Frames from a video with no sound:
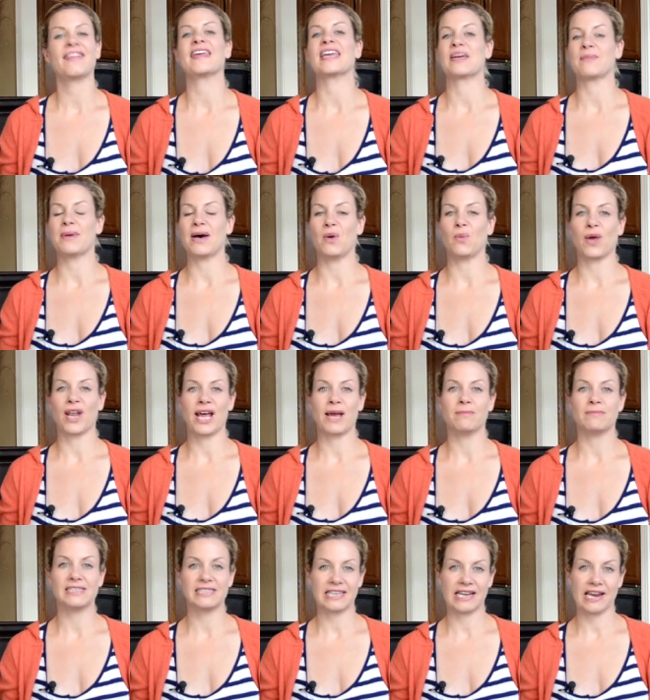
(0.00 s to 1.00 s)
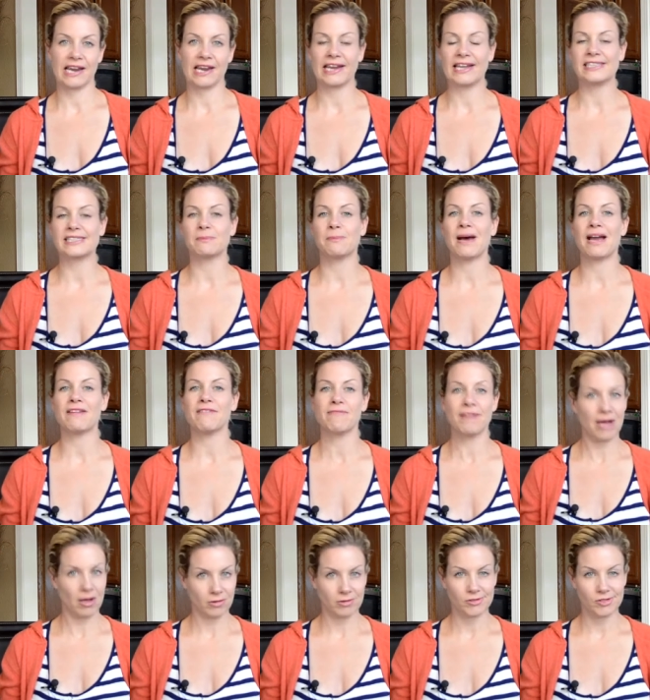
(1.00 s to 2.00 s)
think about when I'm singing is my
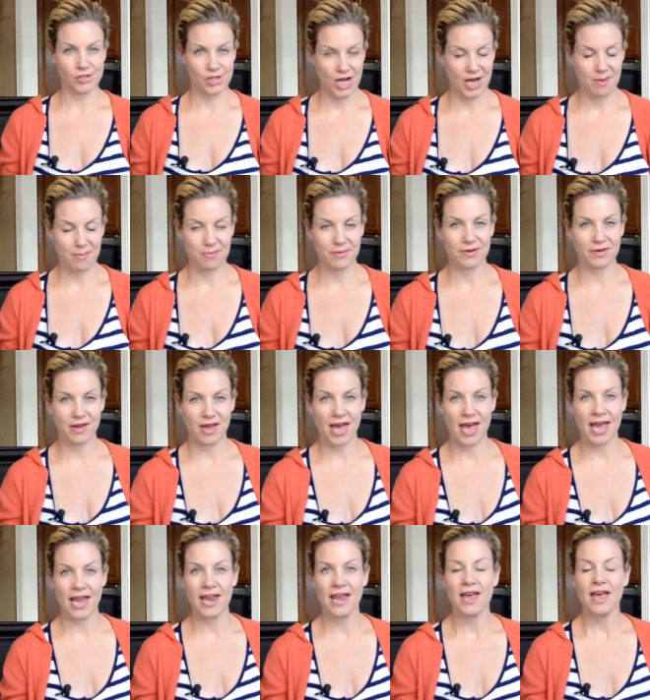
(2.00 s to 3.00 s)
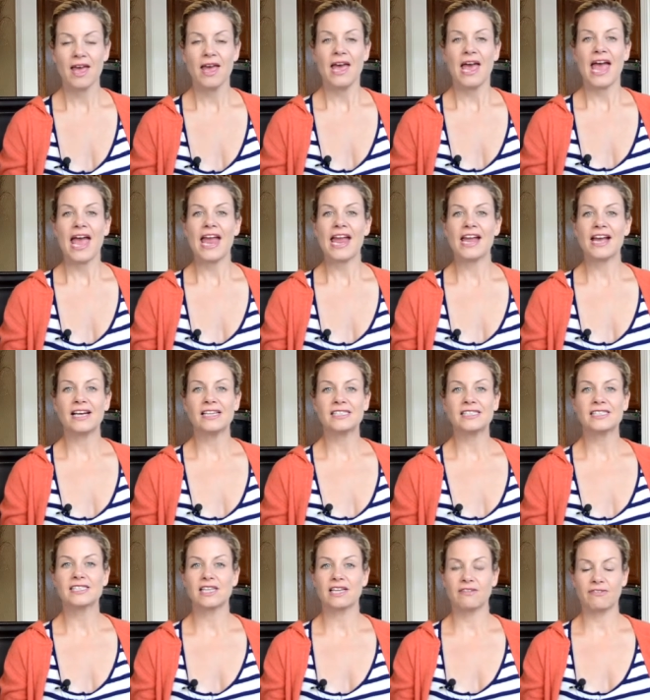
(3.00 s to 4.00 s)
vowel shape, okay?
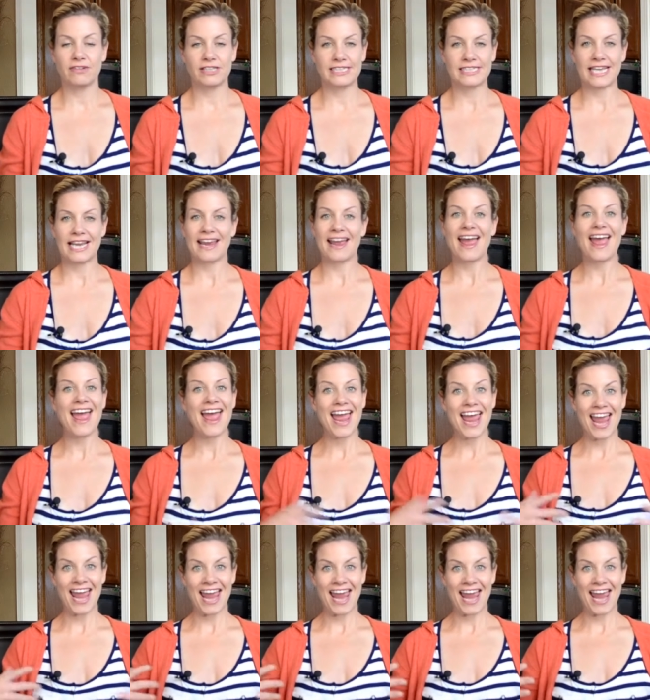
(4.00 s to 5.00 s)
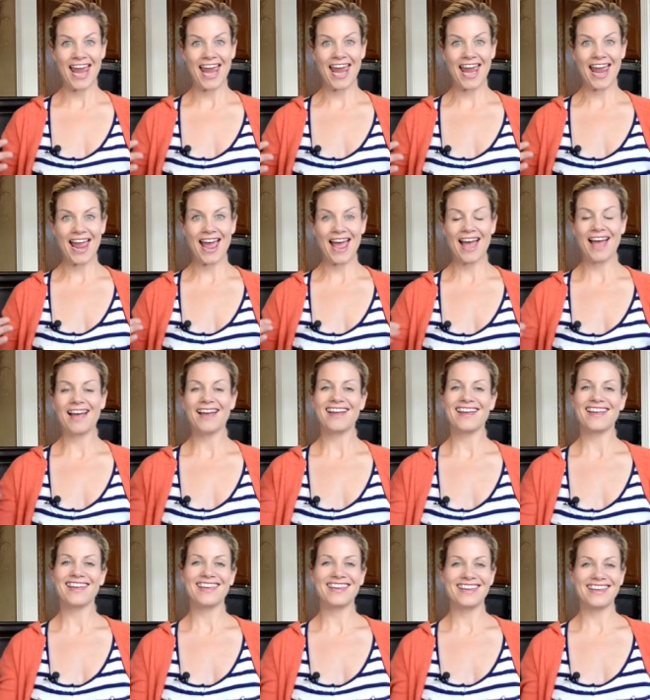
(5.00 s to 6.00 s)
And if we say A,
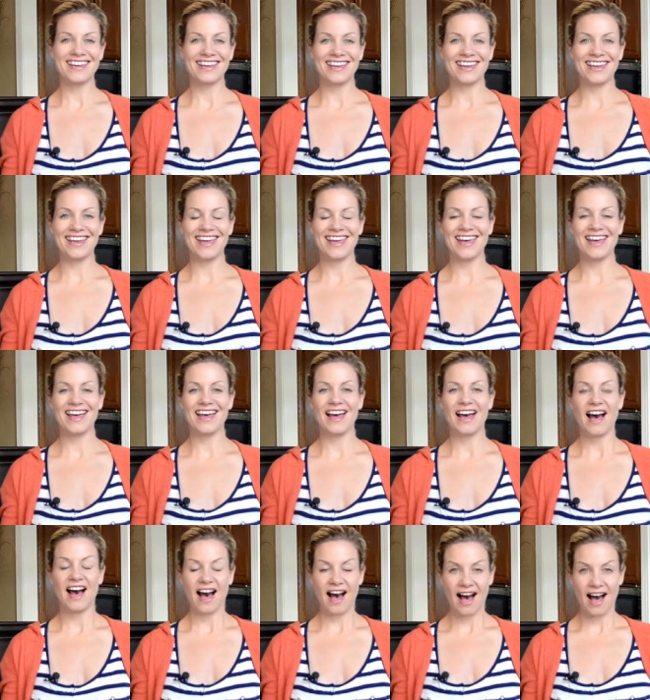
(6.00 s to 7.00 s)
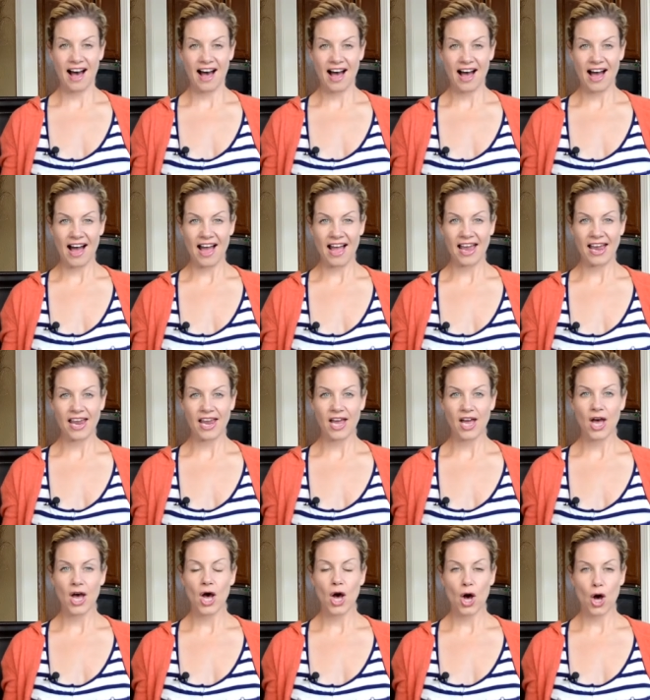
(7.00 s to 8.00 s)
E, I,
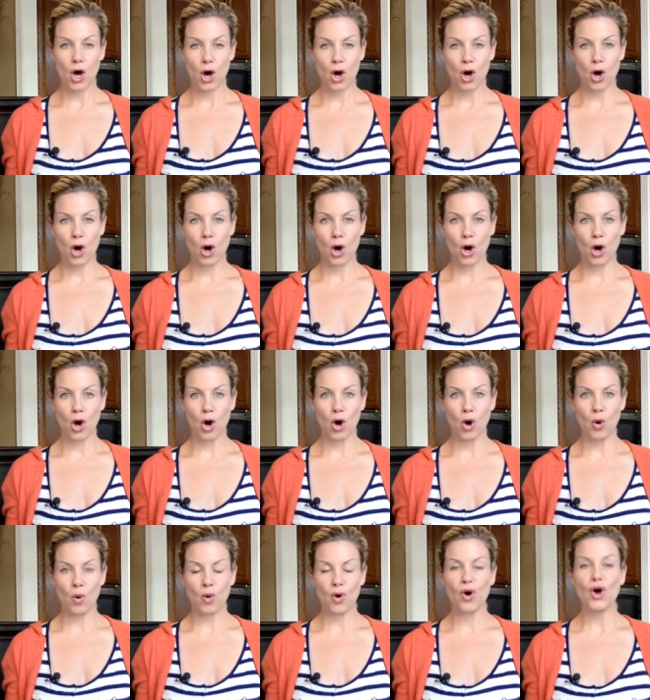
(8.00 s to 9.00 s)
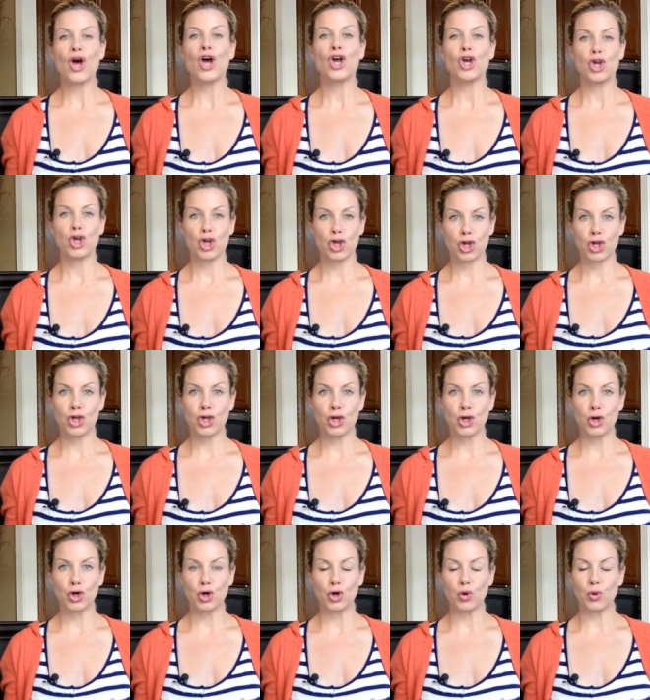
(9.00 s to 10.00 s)
O,
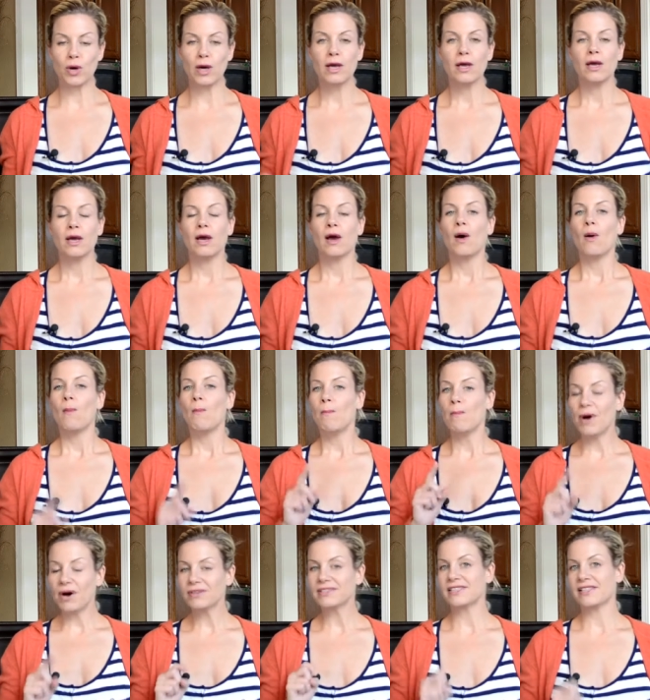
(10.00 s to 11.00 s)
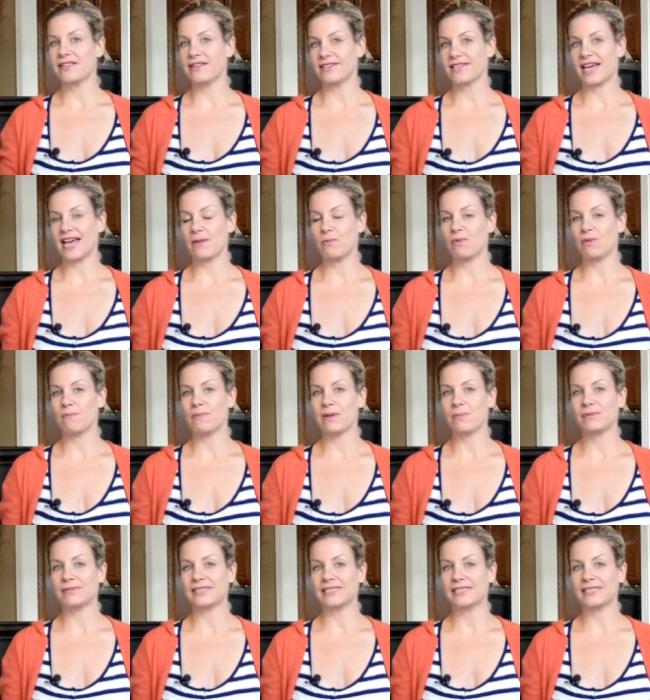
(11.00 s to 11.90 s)
U, most of the time when people